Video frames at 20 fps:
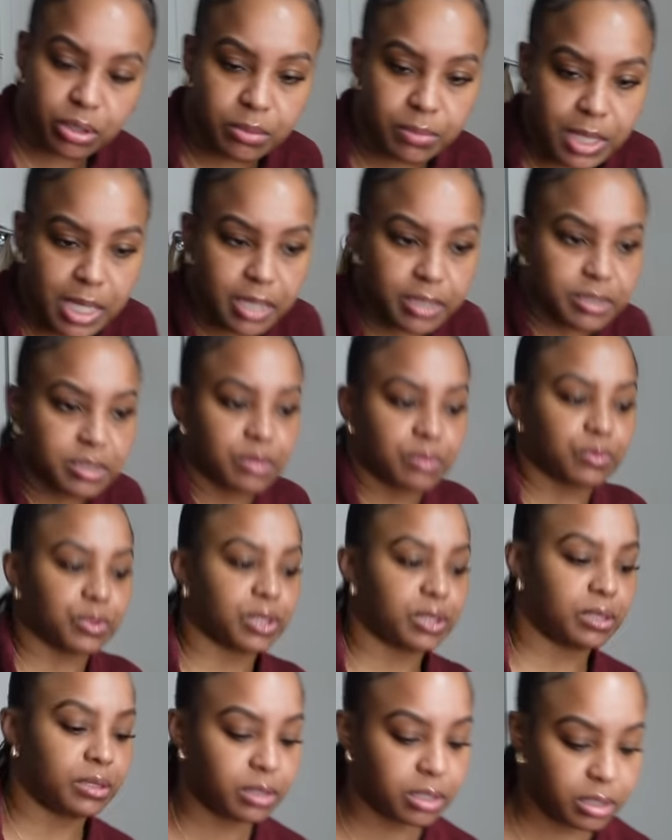Let me ask him what
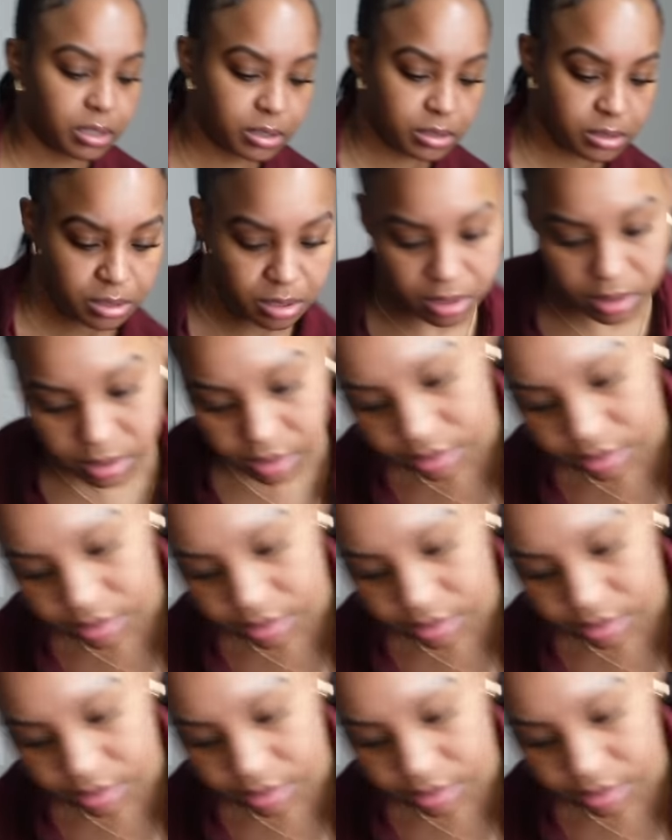he thinks.